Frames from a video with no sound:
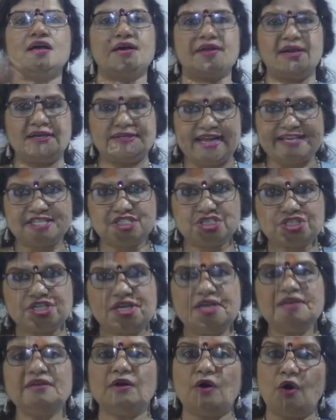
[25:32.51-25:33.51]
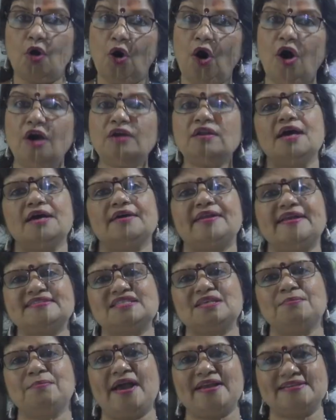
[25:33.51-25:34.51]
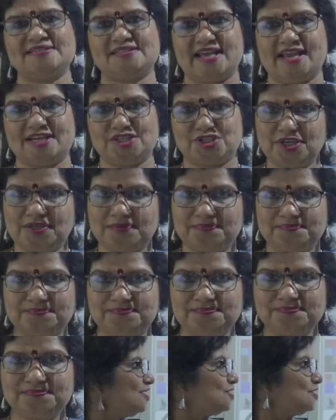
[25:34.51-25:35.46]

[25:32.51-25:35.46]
retention or racemization.